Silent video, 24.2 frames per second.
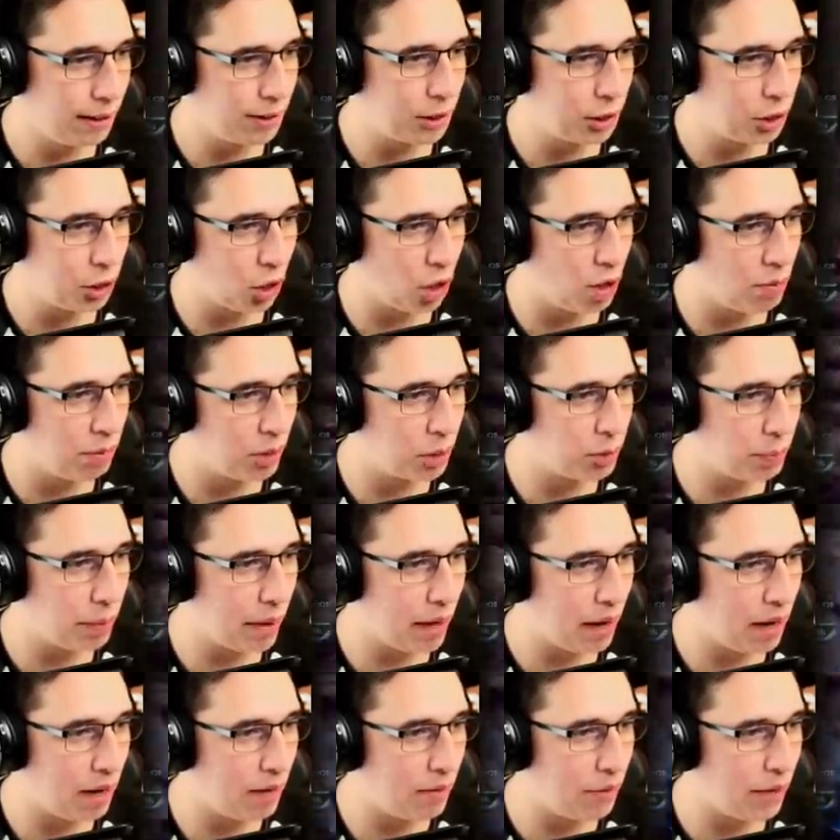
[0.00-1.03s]
It's so much
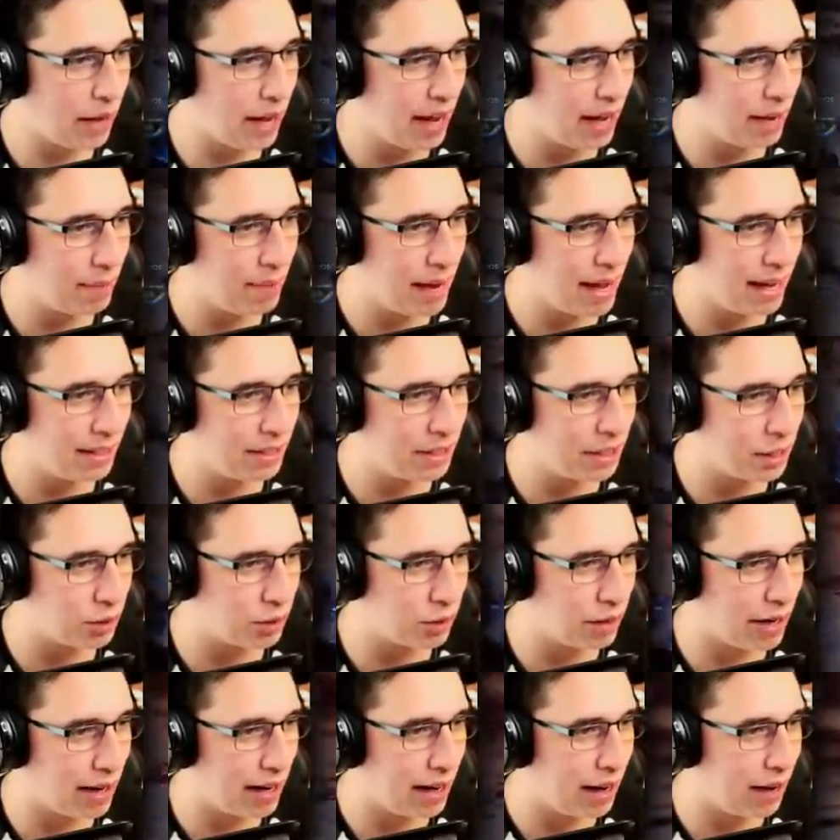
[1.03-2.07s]
better if we had a mantis
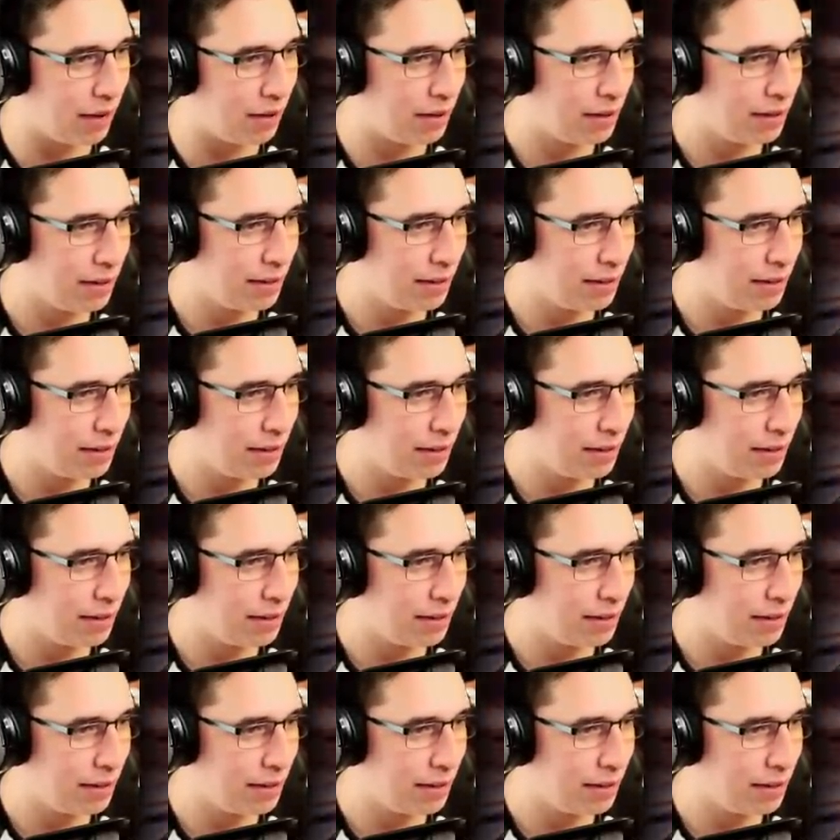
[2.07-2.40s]
right now.